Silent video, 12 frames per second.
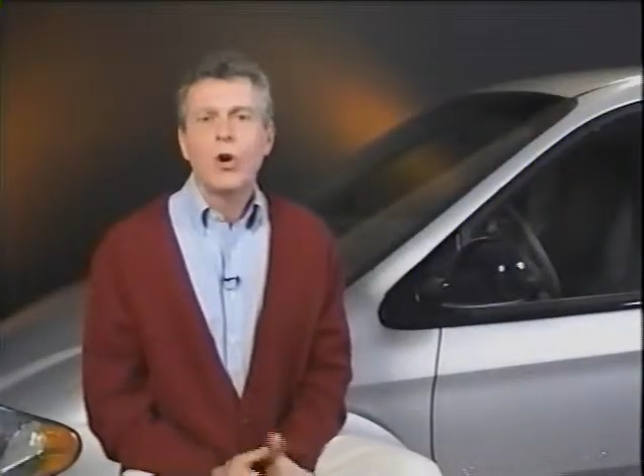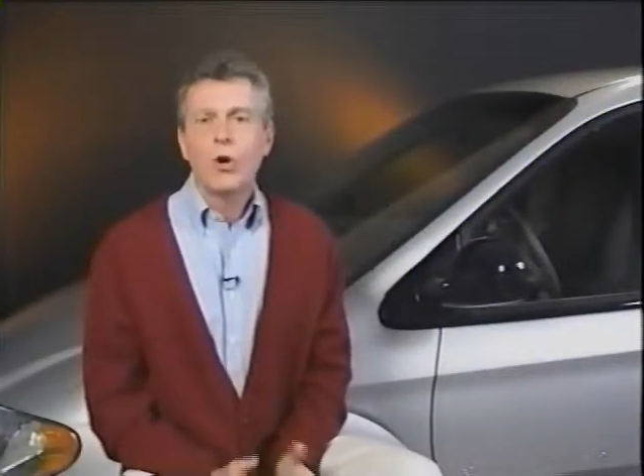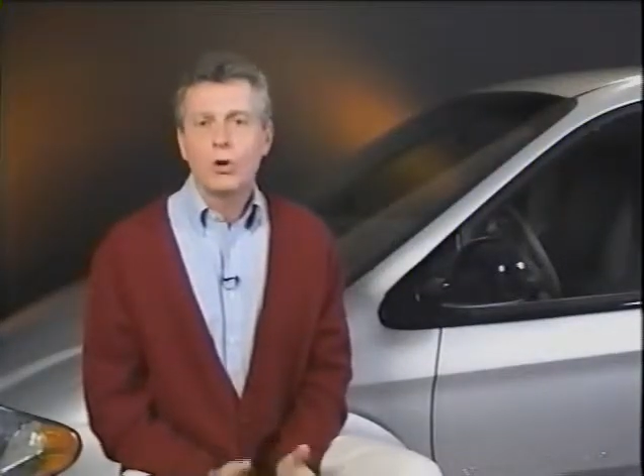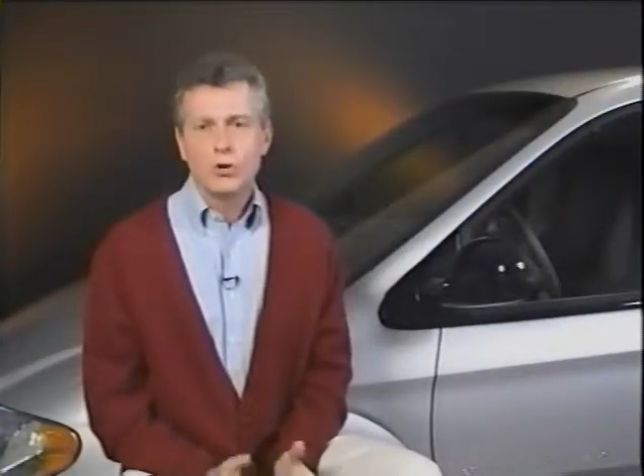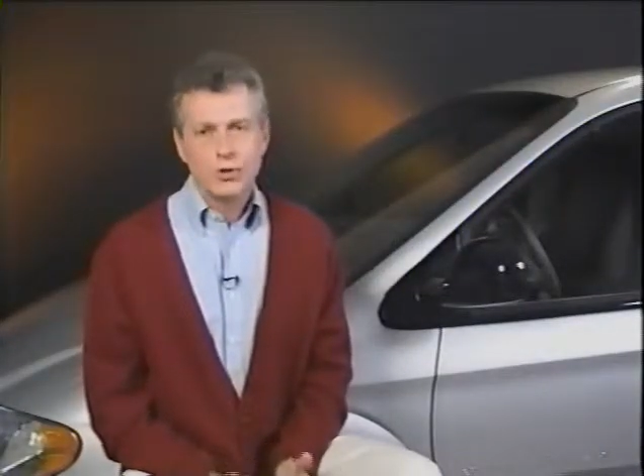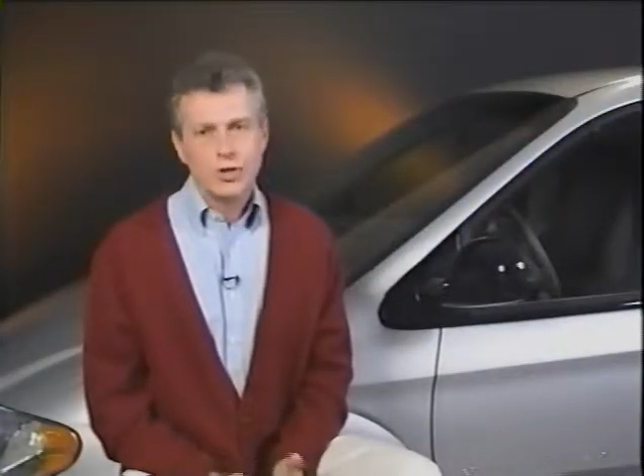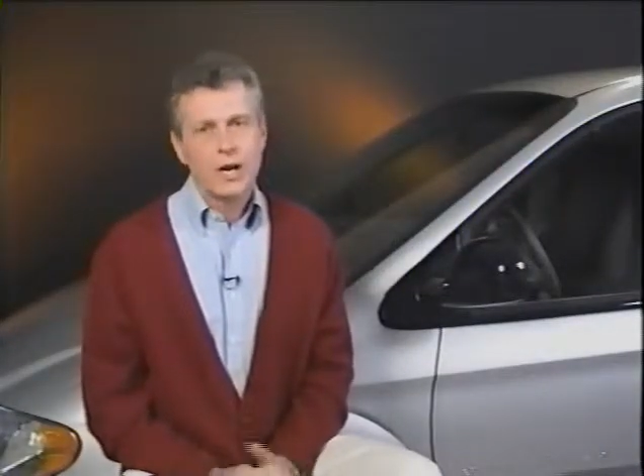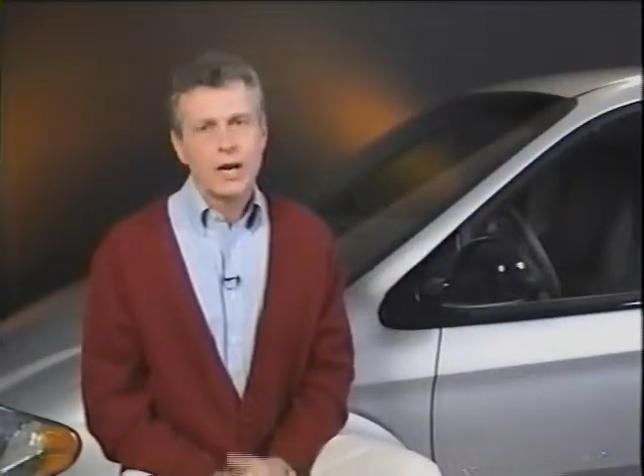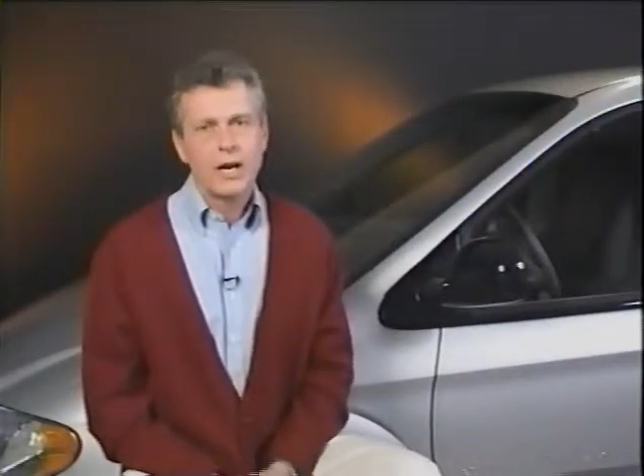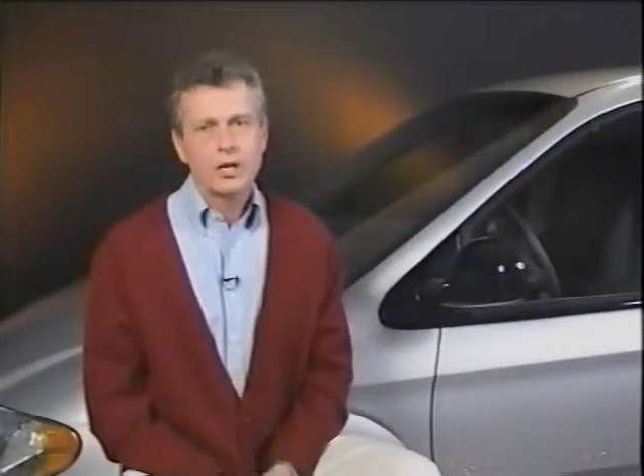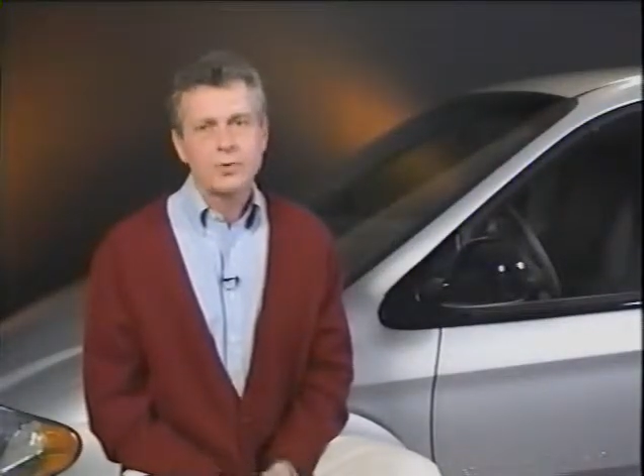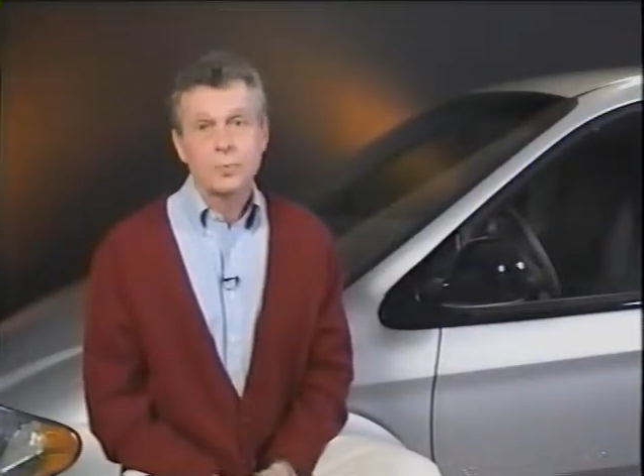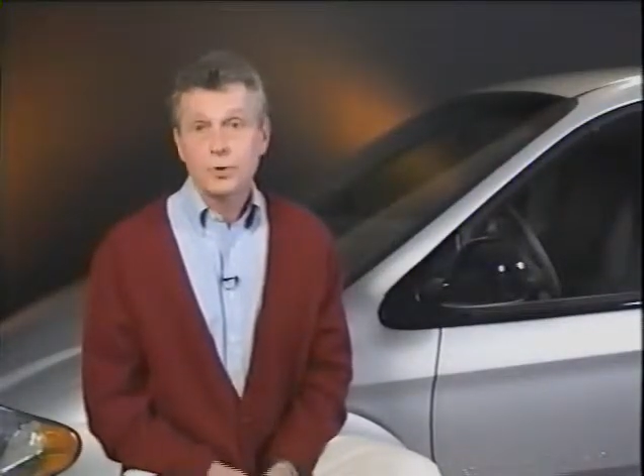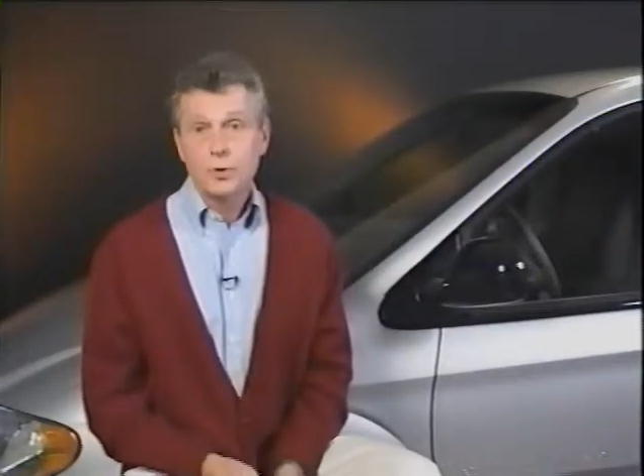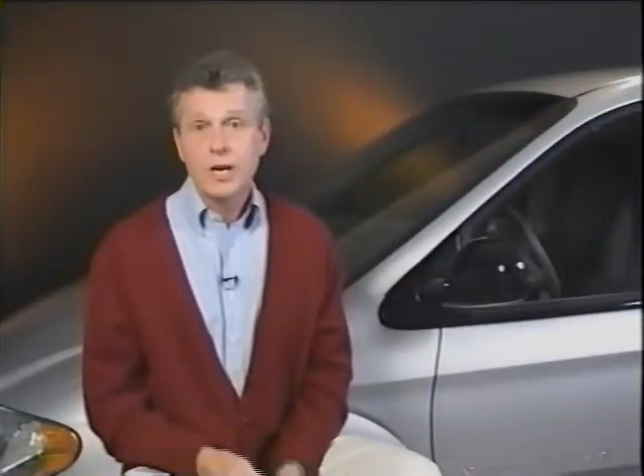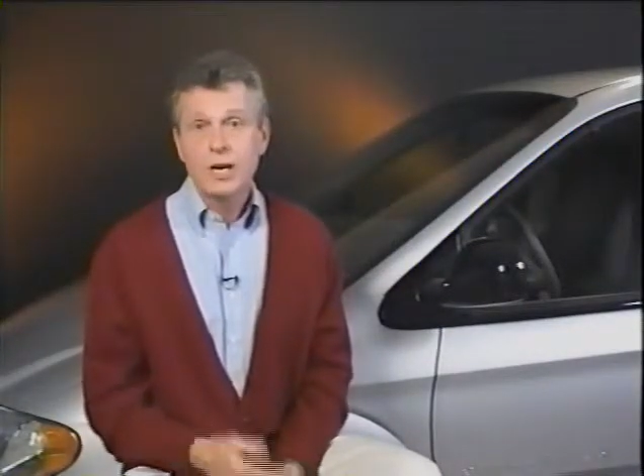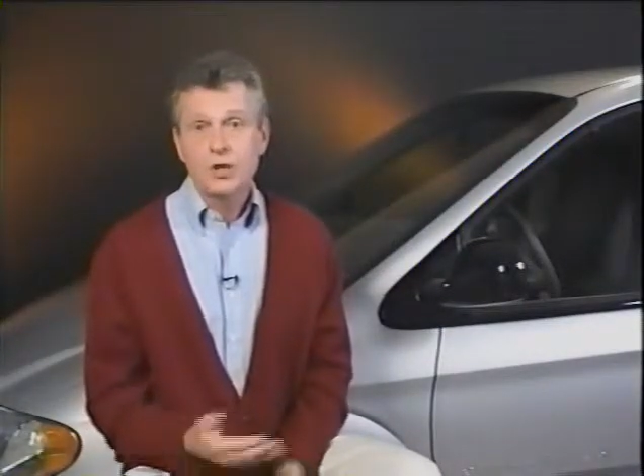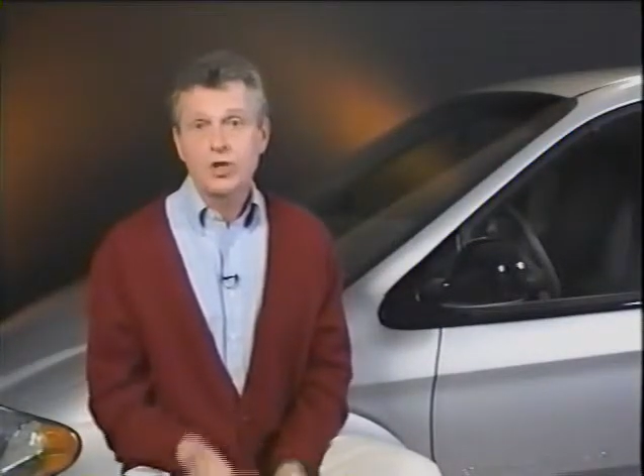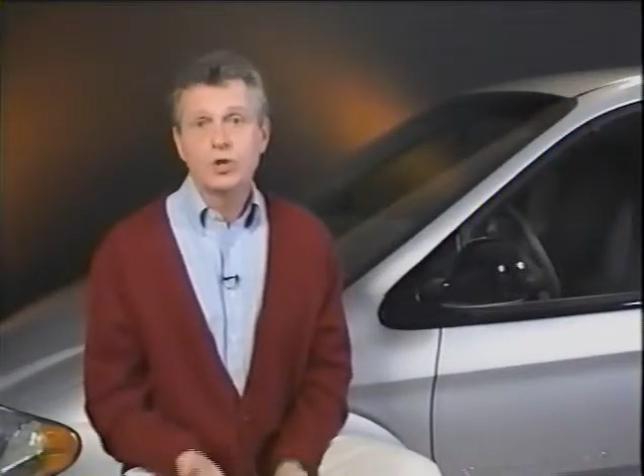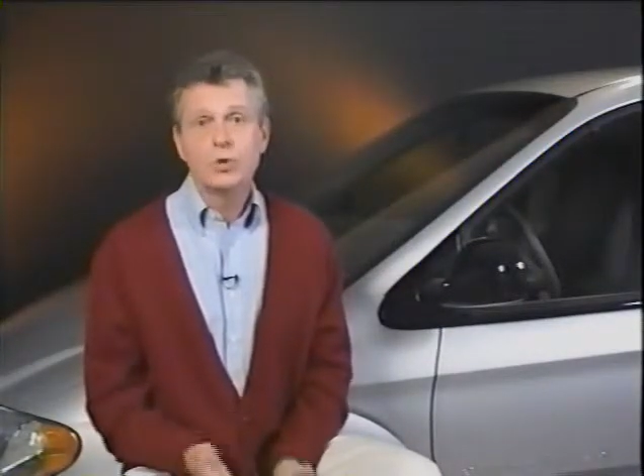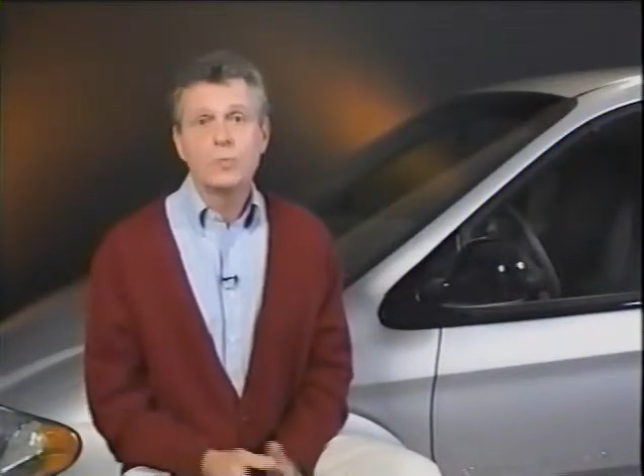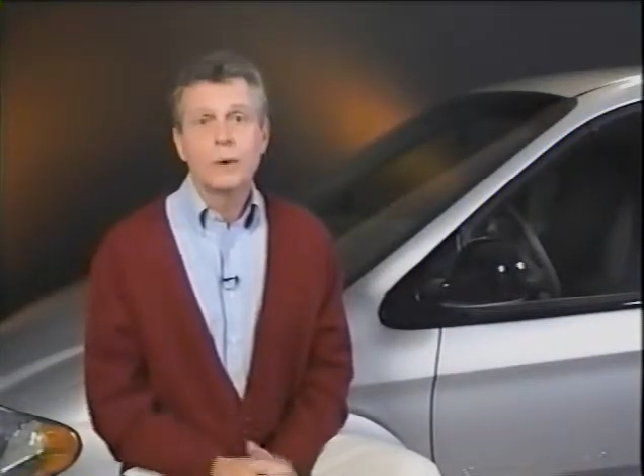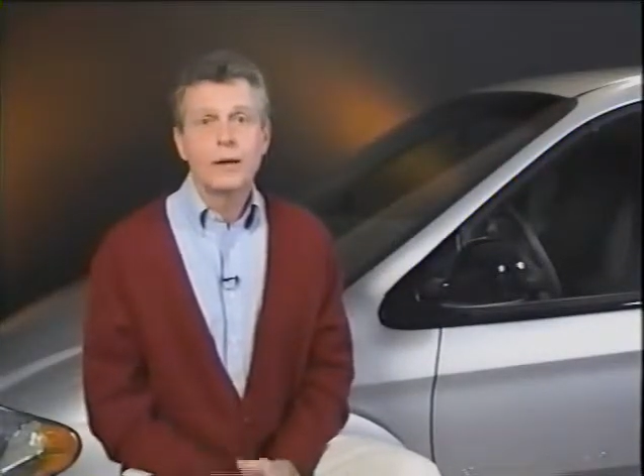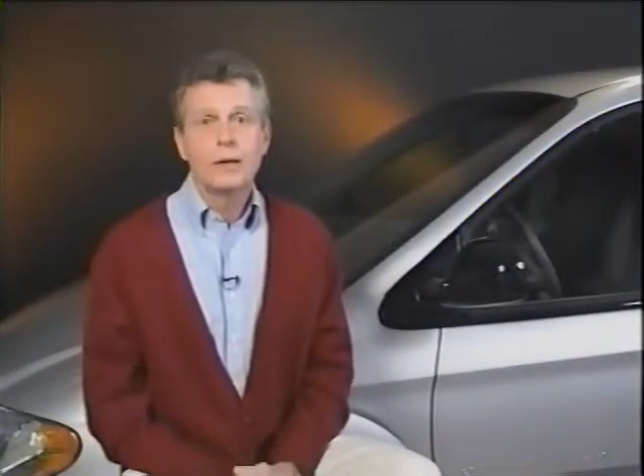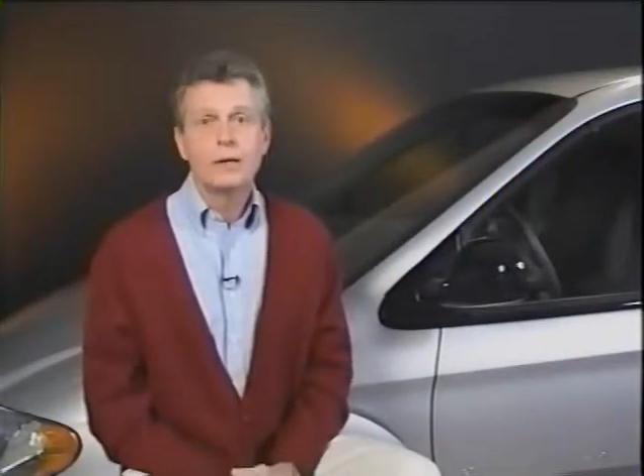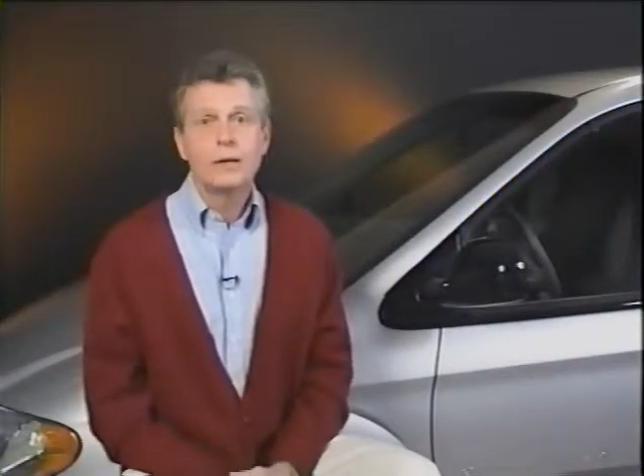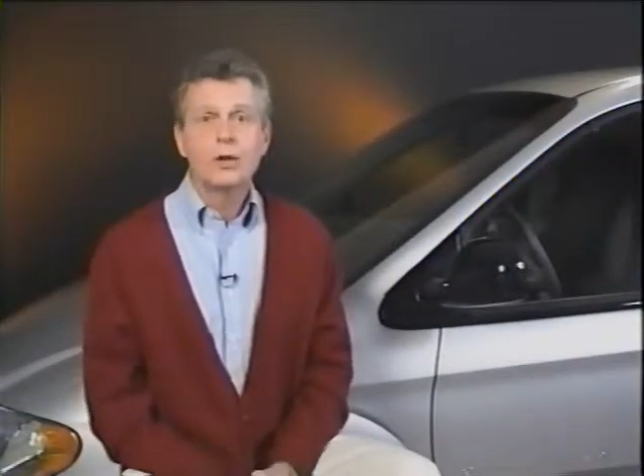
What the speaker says: all sides protects you by